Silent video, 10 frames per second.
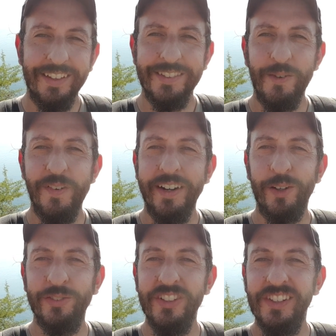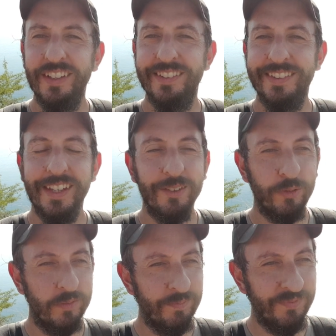It's not very often you get to see it
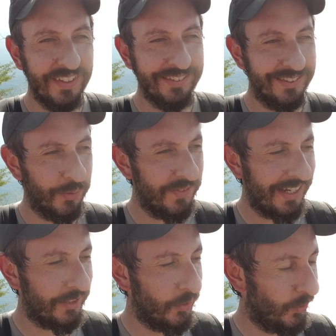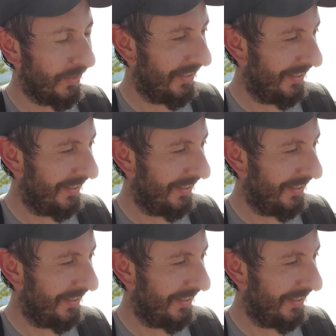from this sort of angle.